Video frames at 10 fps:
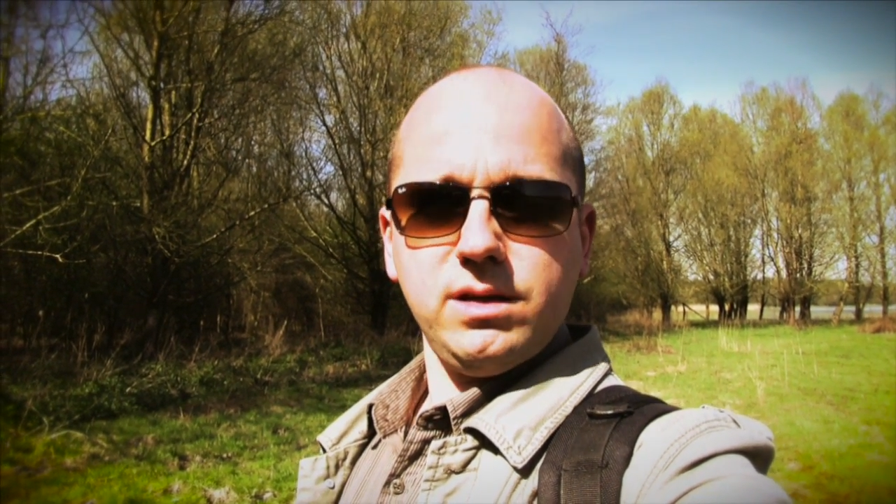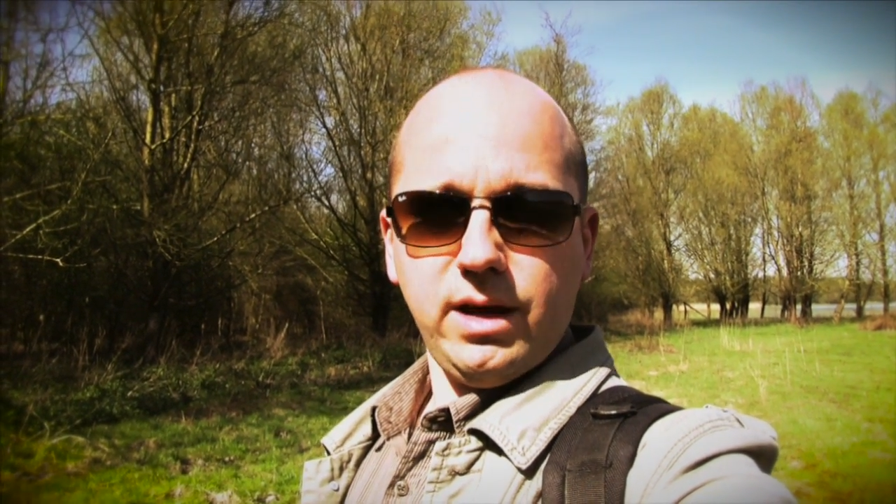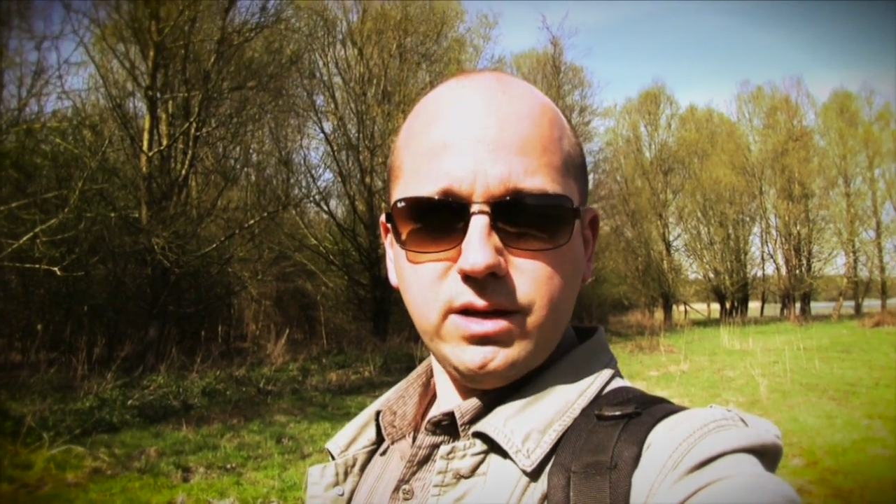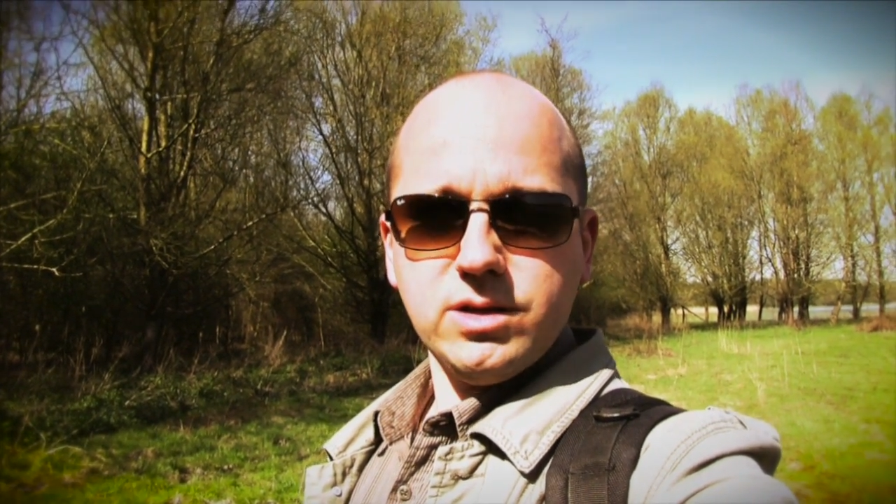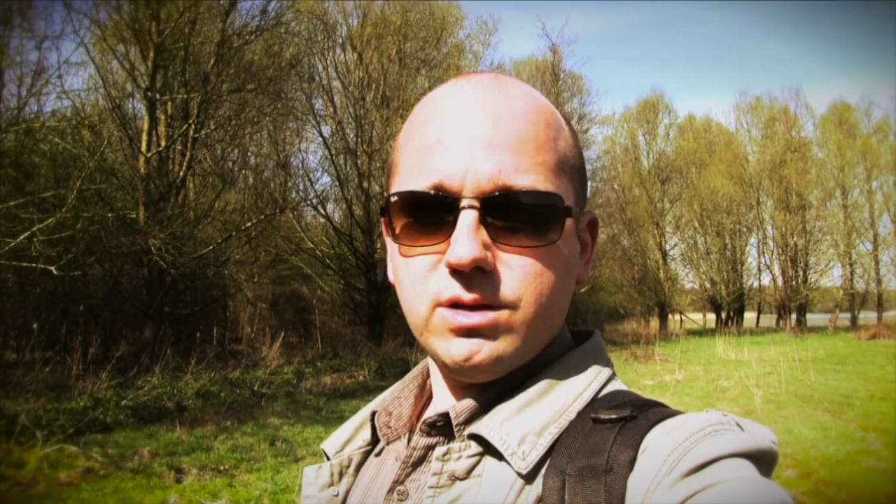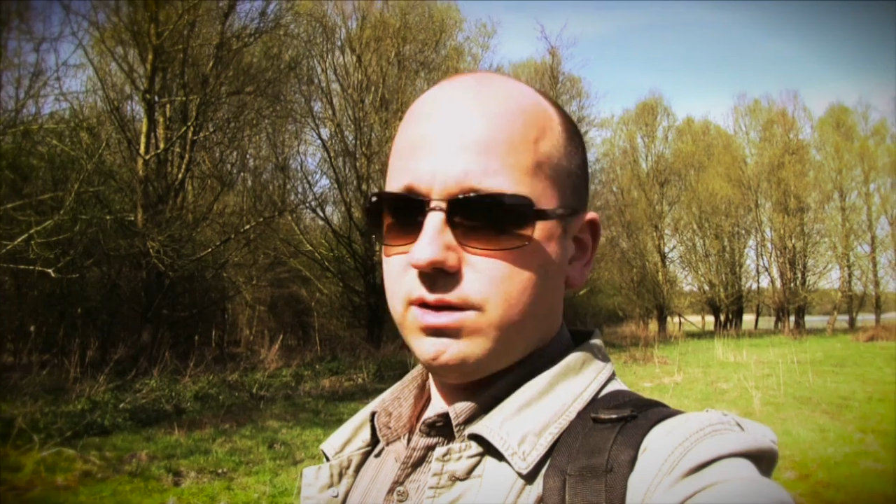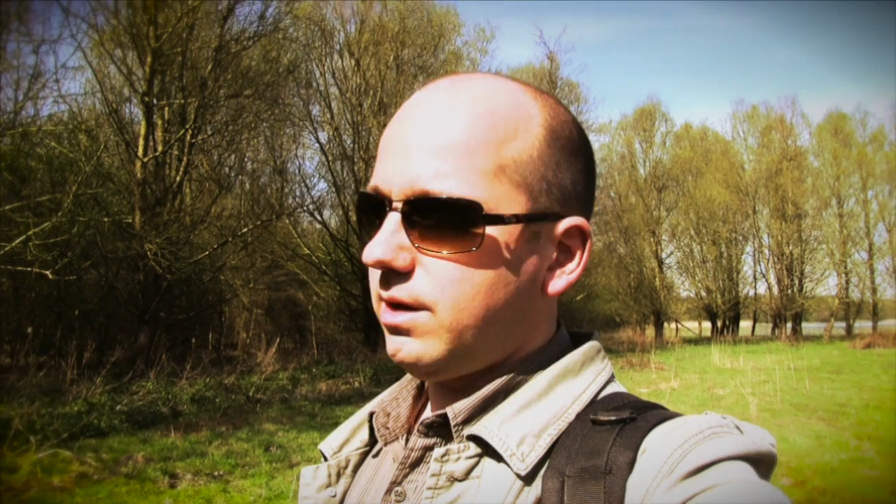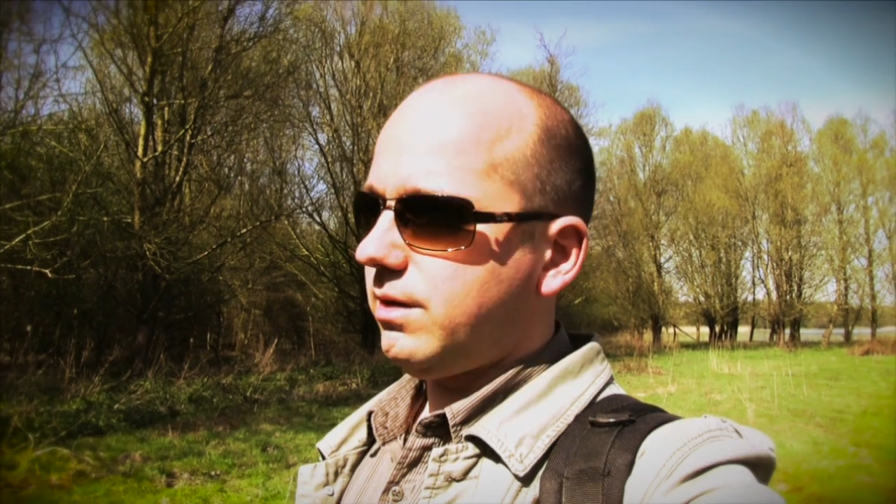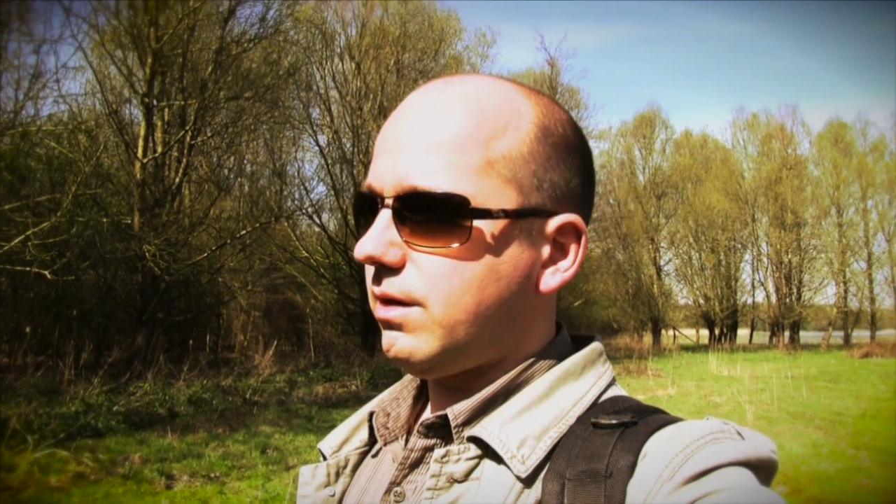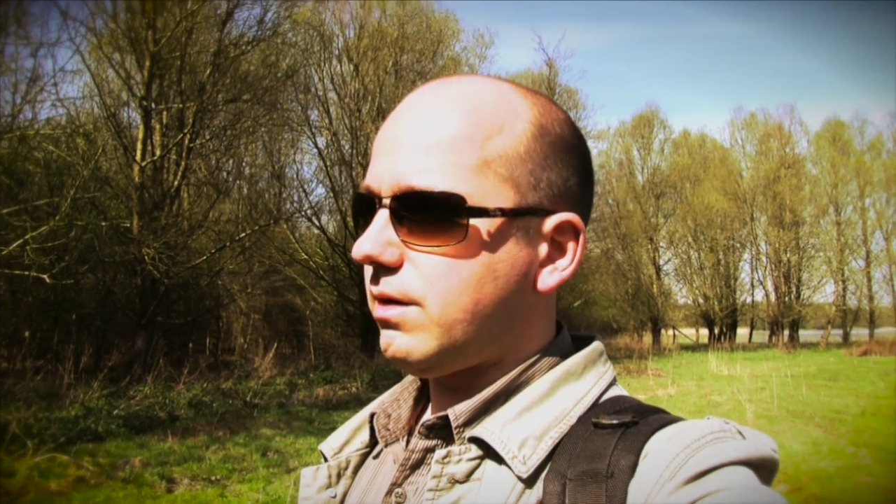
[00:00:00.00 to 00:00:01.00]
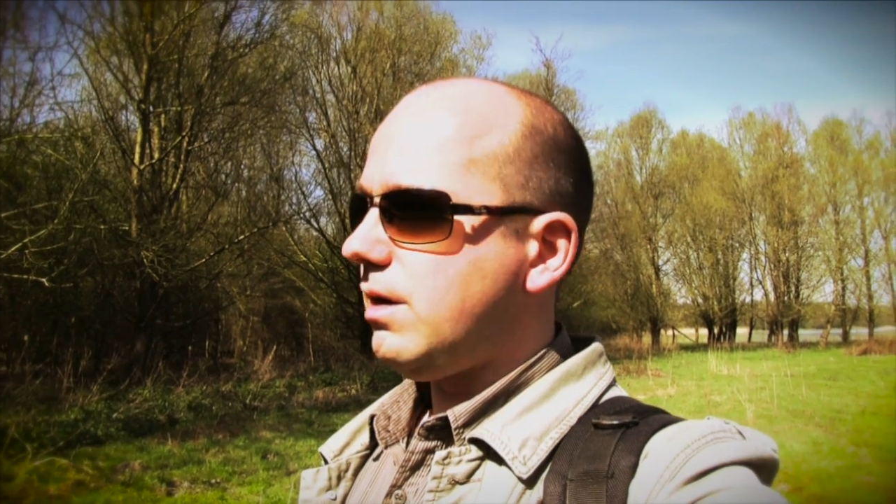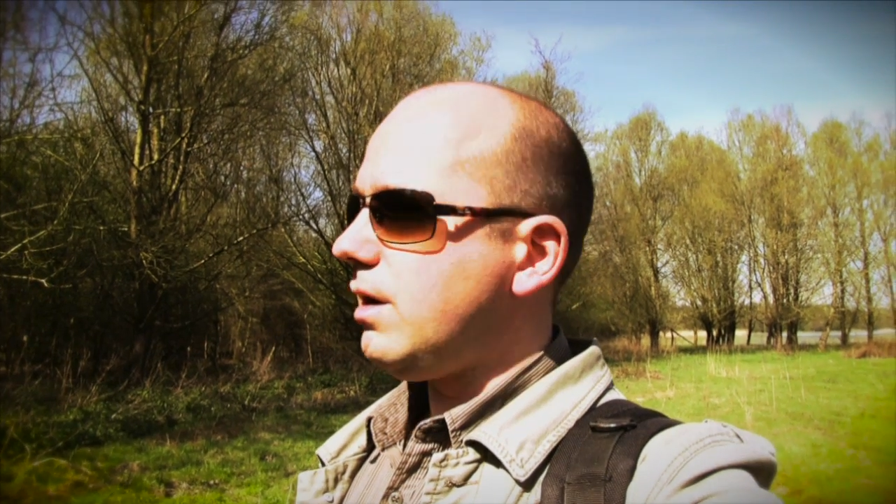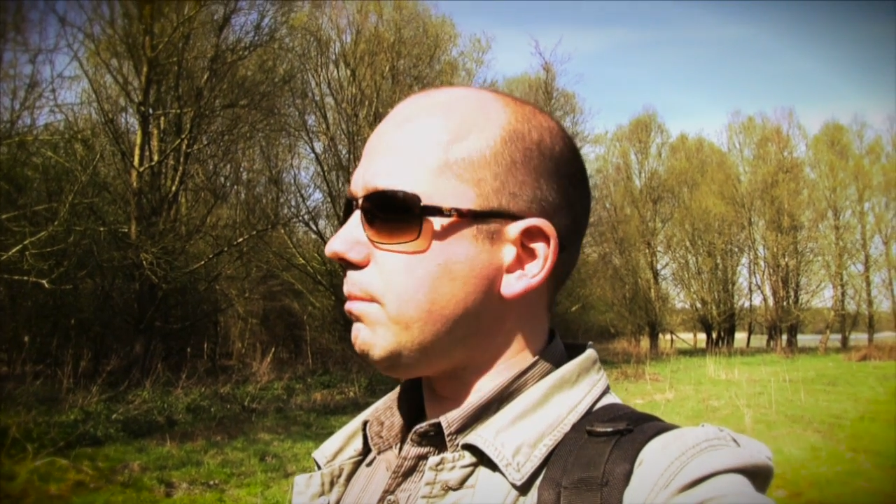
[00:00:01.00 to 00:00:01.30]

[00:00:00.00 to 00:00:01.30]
in nature that are